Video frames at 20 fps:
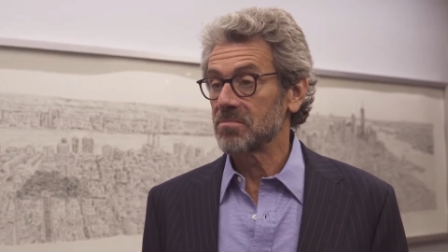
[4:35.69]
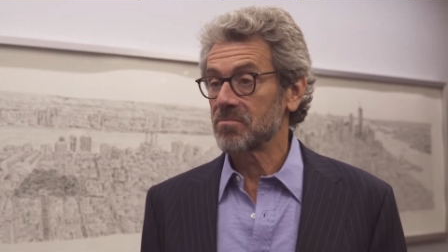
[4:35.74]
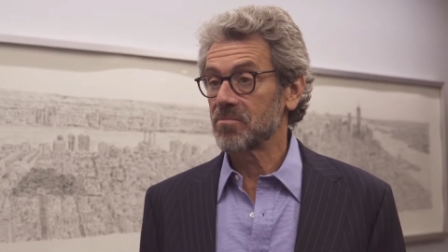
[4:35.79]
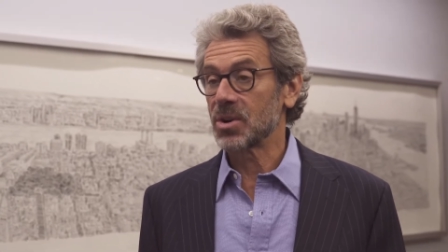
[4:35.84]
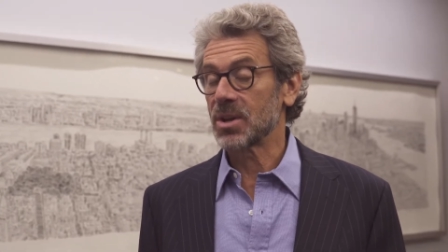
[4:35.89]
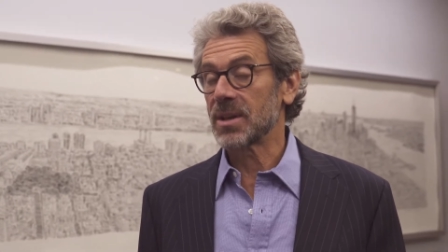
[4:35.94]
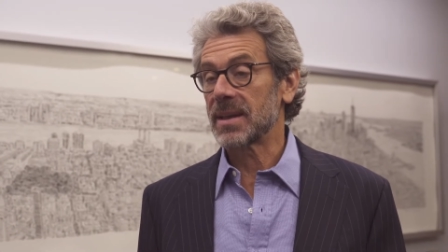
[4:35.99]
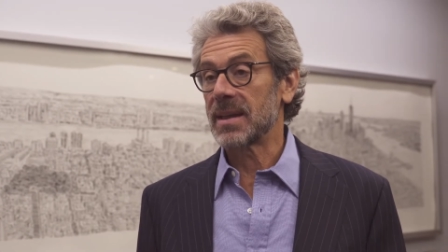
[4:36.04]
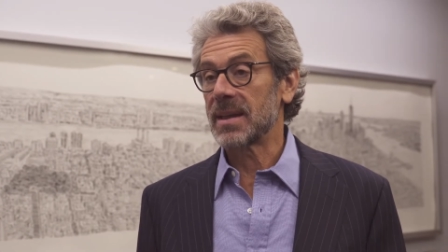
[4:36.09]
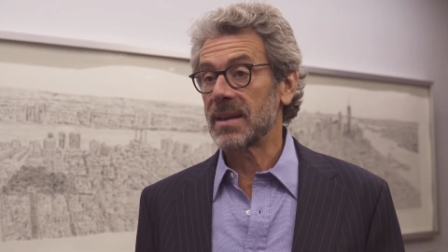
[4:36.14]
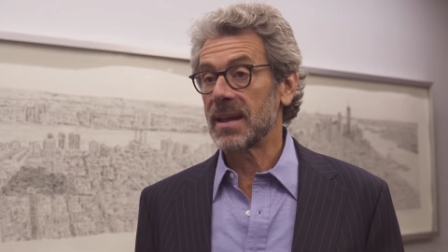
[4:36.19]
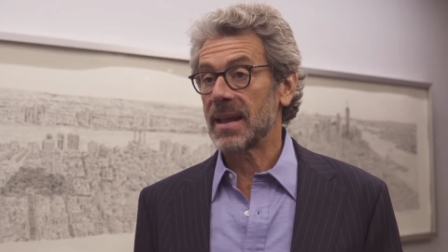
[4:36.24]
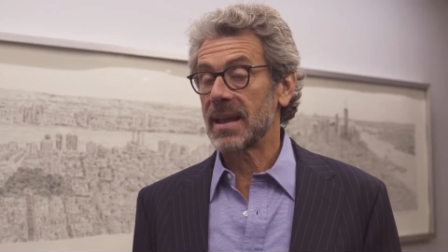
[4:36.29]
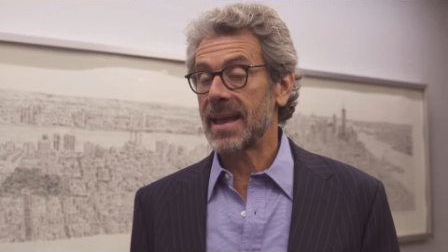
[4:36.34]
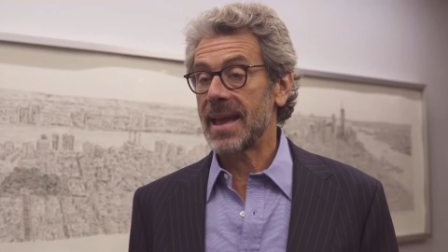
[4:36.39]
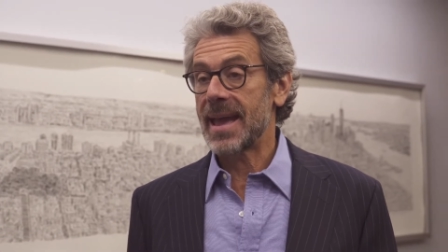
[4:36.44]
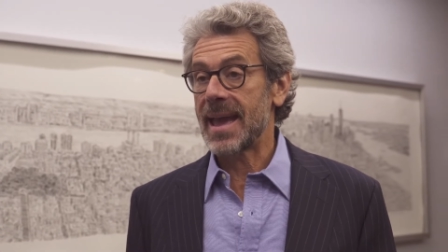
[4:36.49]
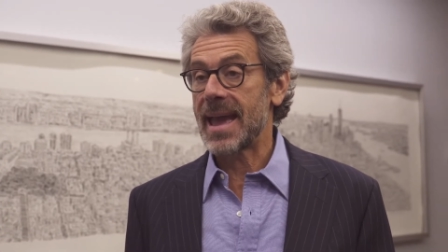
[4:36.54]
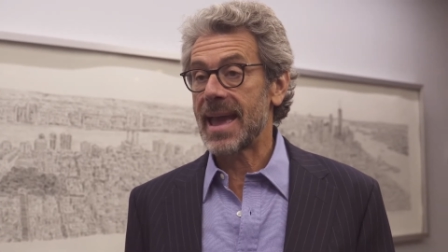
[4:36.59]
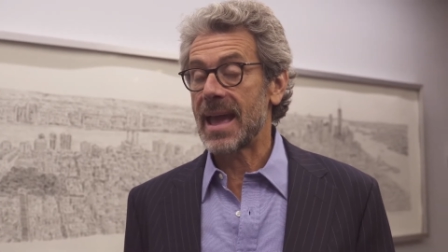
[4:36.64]
Brilliant.
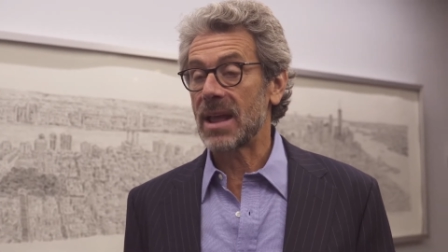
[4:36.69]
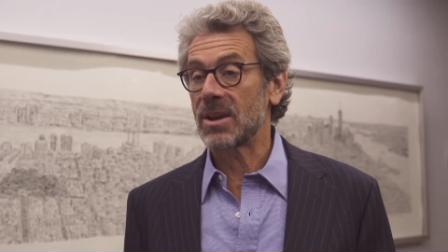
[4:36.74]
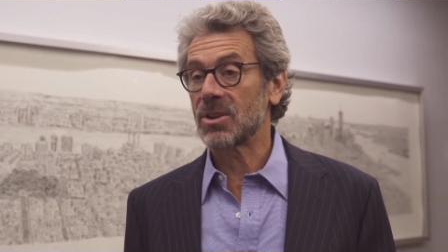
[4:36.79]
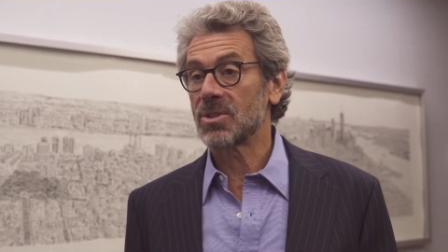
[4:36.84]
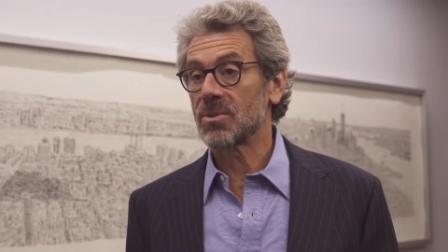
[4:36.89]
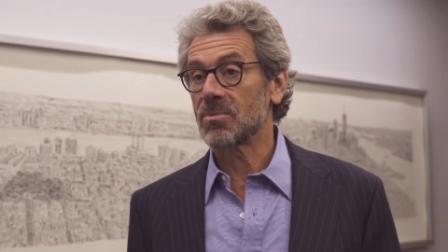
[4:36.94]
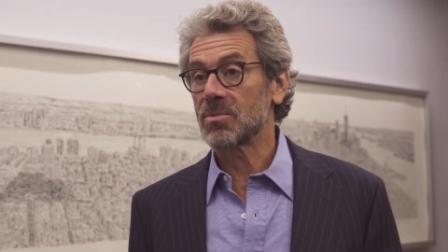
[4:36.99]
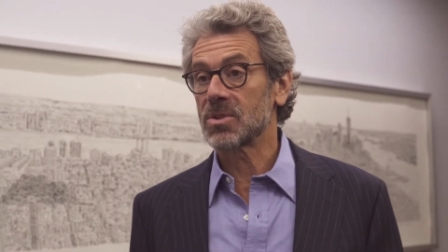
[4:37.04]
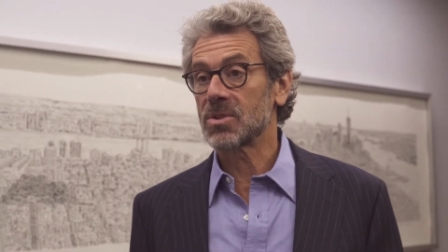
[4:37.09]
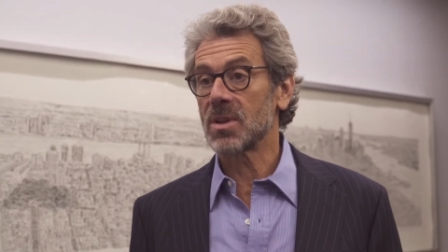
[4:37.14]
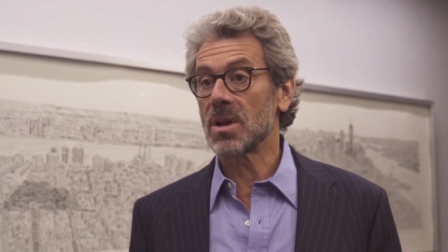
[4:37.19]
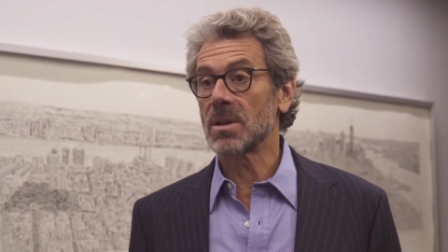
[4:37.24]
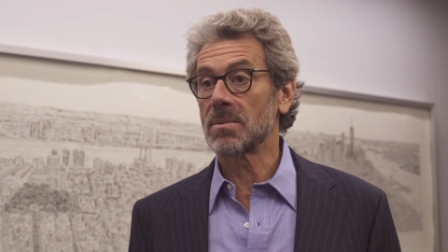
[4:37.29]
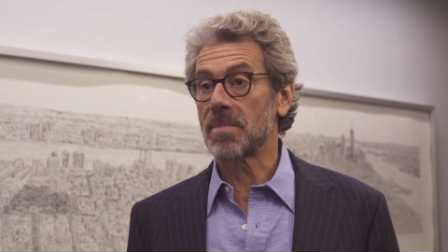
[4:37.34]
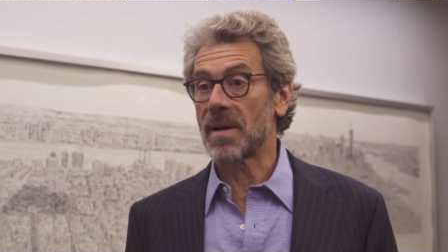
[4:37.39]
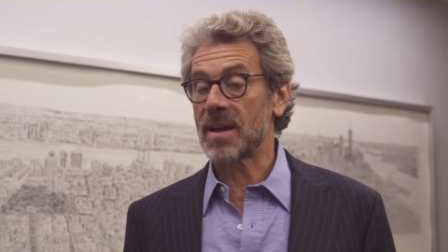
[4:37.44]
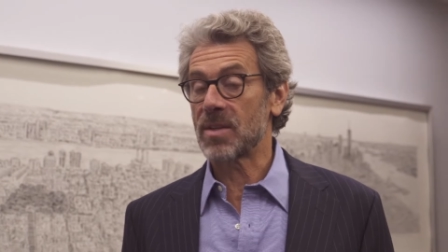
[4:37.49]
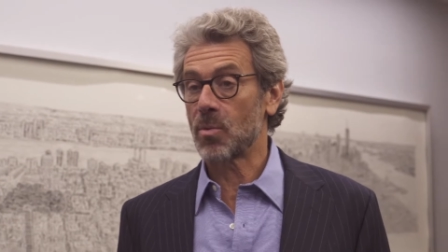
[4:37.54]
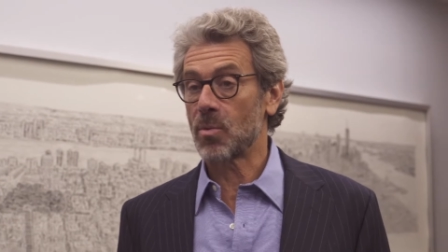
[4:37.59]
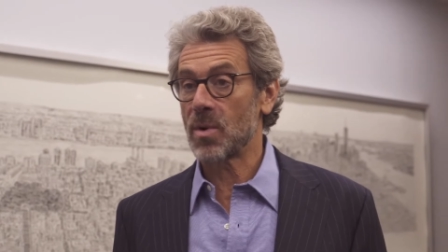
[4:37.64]
And the result,
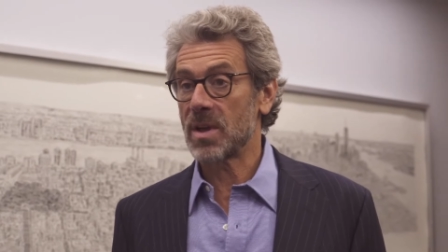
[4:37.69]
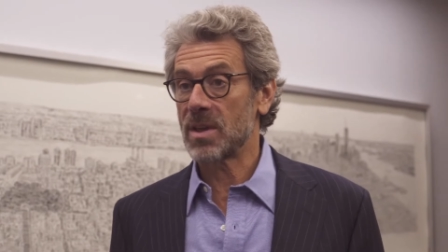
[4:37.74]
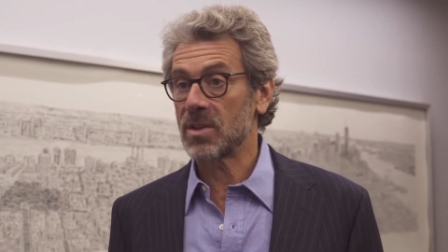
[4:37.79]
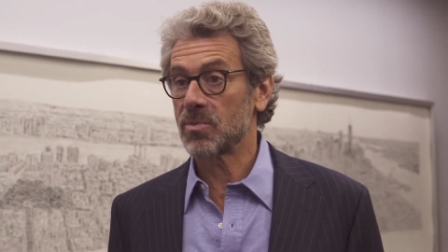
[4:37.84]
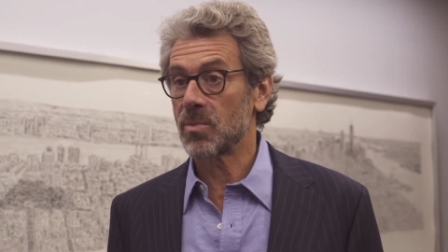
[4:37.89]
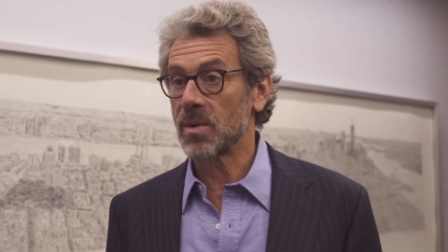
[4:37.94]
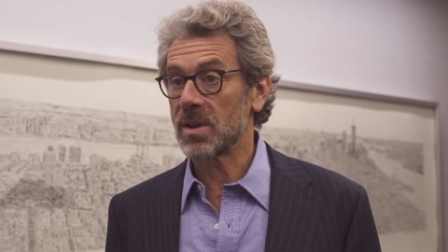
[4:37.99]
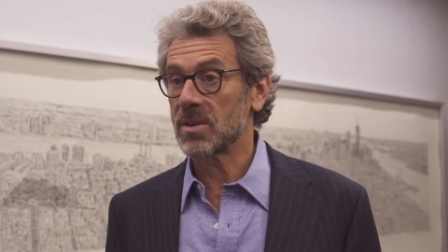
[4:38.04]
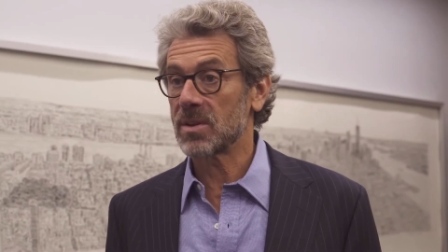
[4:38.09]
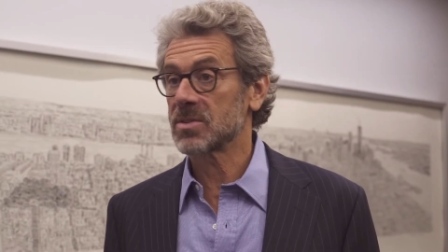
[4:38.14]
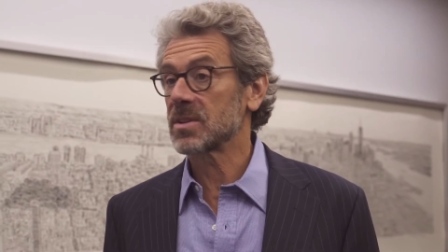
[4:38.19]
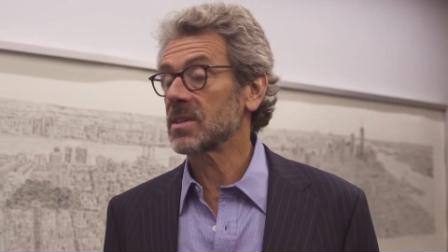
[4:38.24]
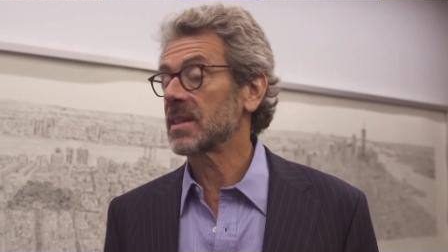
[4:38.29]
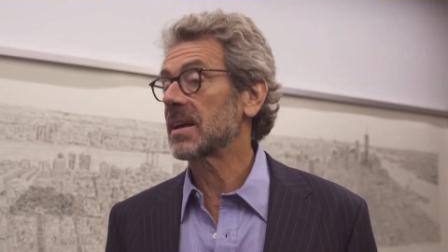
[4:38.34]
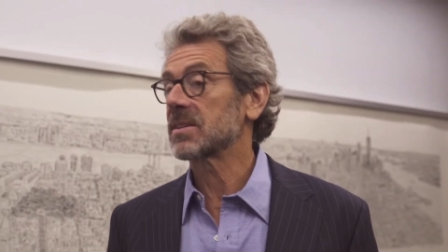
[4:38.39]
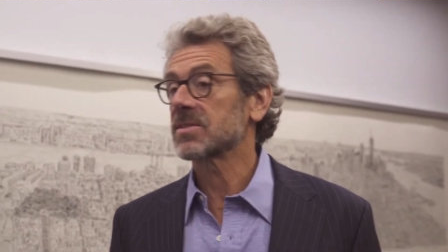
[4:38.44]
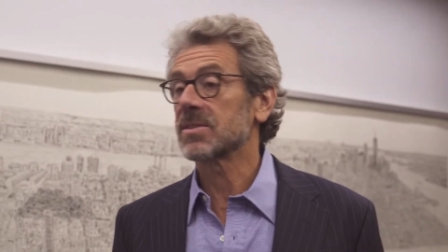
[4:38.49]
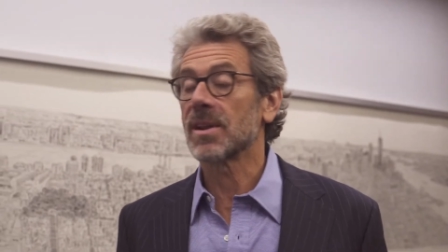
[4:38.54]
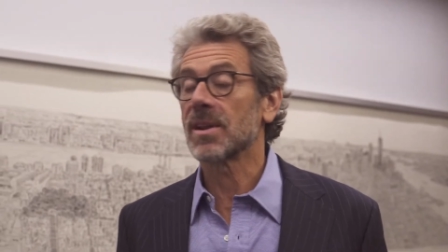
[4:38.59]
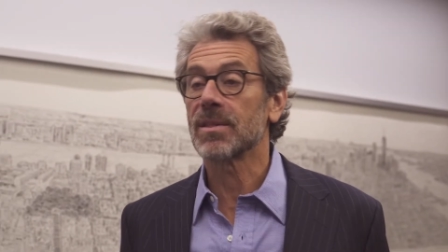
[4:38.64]
by the way, is windows that
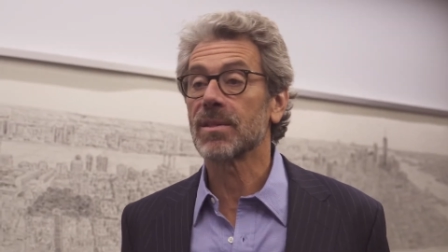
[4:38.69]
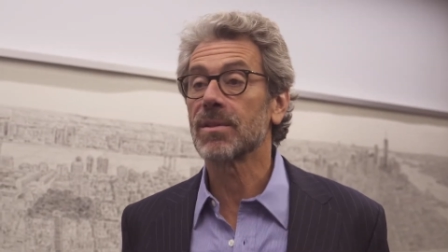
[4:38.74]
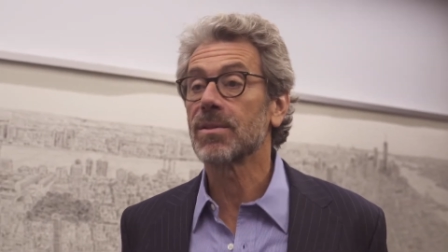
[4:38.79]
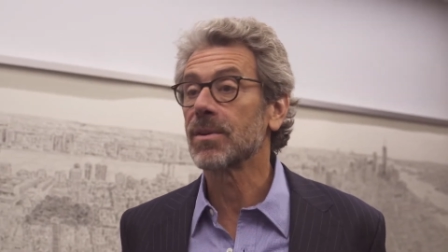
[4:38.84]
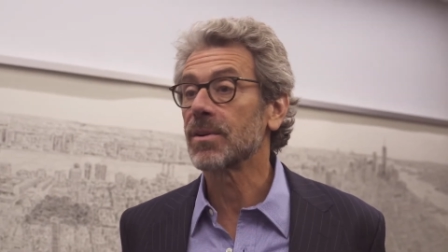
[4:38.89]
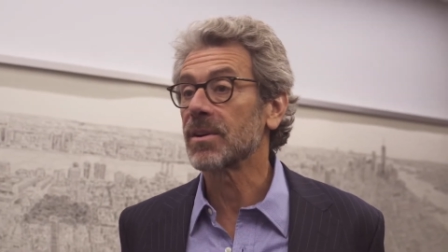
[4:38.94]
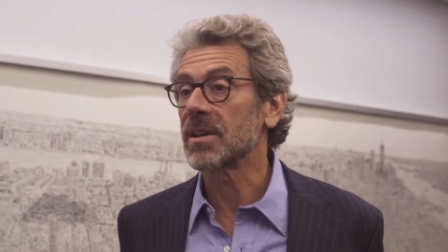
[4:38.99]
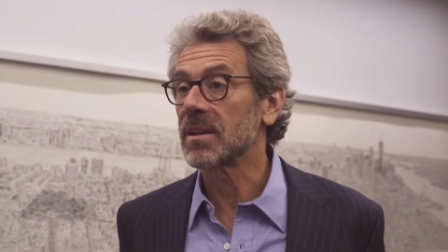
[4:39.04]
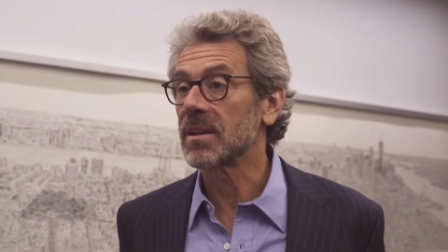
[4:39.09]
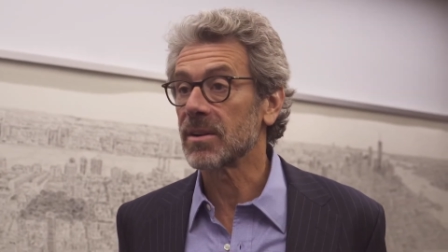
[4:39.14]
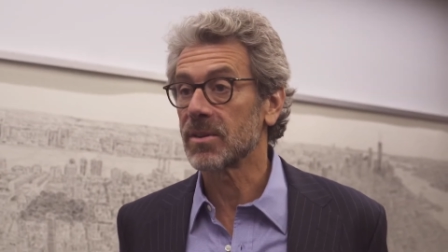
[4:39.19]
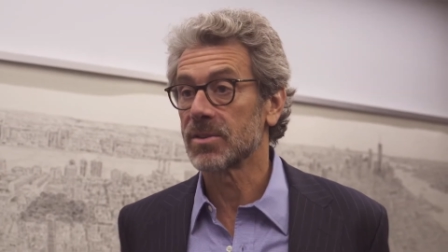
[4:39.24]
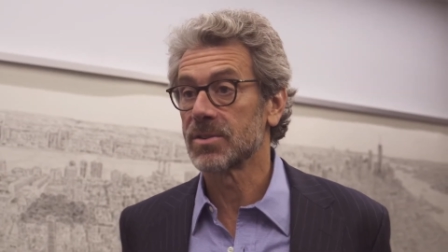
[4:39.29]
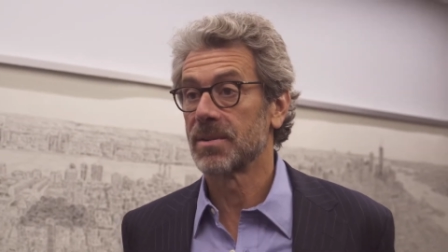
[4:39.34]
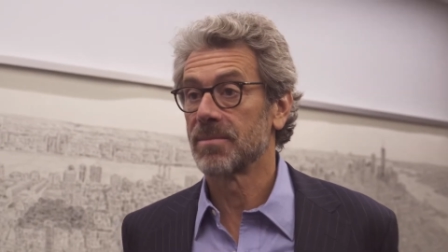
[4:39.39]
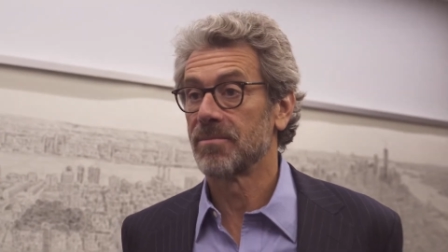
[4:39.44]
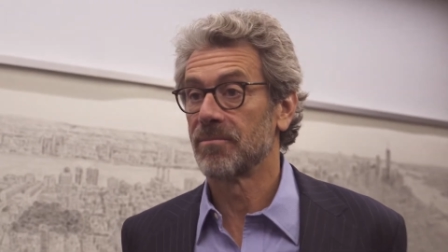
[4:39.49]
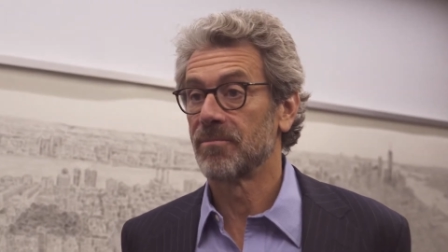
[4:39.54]
last another 30 years.